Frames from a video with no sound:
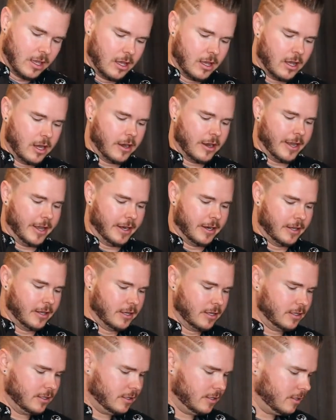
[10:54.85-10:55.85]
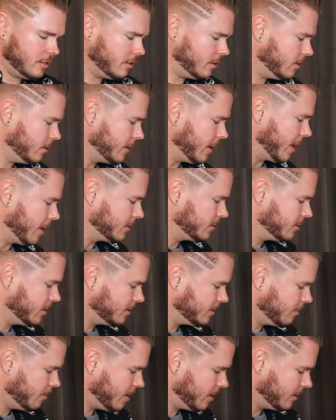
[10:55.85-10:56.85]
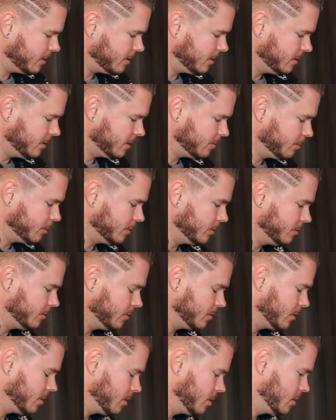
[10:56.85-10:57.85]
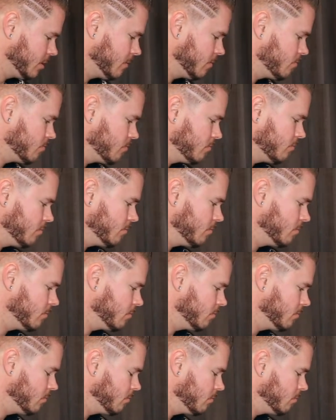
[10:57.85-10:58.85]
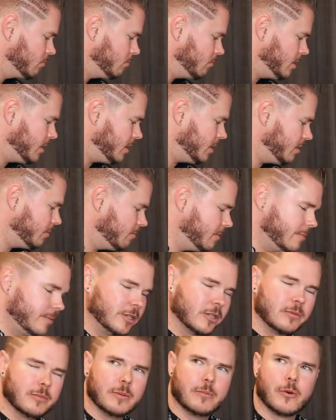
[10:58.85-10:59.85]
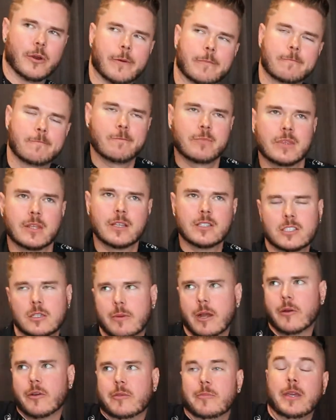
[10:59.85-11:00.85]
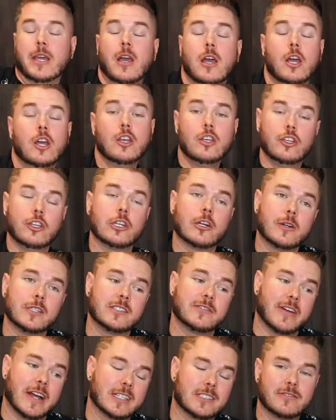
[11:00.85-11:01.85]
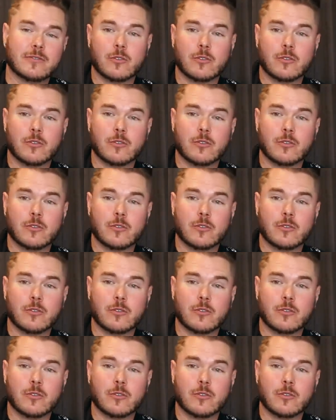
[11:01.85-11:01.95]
All right, yeah, so that's about a teaspoon. Maybe a little bit more. So bear with me. You can always fast